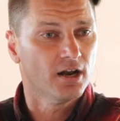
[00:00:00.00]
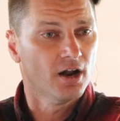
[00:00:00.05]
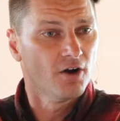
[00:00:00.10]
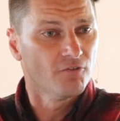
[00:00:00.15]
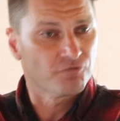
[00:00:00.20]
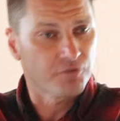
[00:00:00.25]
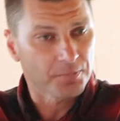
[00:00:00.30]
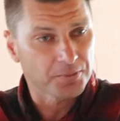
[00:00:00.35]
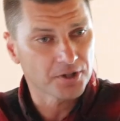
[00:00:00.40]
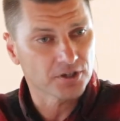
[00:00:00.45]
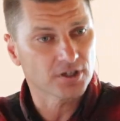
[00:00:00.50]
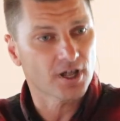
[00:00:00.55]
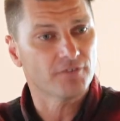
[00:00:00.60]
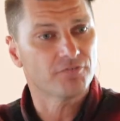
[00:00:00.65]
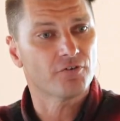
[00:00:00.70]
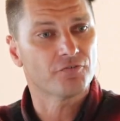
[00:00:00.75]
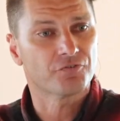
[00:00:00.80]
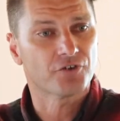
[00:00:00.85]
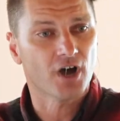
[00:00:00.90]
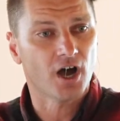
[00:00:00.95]
from the love
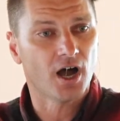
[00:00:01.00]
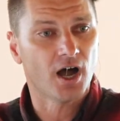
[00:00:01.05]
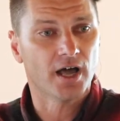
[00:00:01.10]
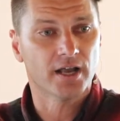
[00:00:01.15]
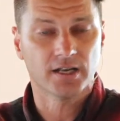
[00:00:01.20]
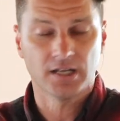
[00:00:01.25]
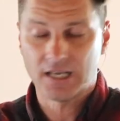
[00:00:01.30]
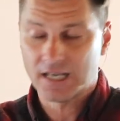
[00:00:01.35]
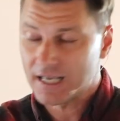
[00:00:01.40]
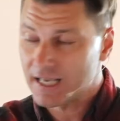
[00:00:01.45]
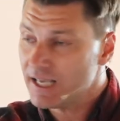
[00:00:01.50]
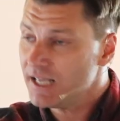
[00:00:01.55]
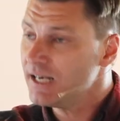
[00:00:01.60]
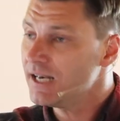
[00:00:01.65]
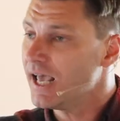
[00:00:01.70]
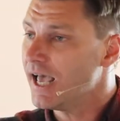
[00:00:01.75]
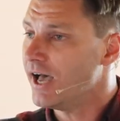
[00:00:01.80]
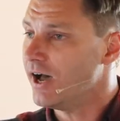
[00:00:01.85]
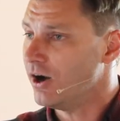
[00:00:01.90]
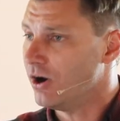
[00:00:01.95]
of God in
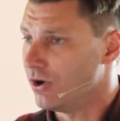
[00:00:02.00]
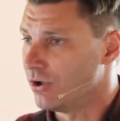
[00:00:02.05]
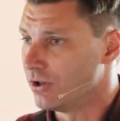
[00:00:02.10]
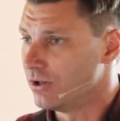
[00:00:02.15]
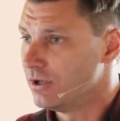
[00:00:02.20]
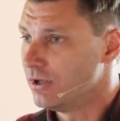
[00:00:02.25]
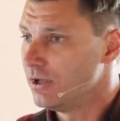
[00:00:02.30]
hell.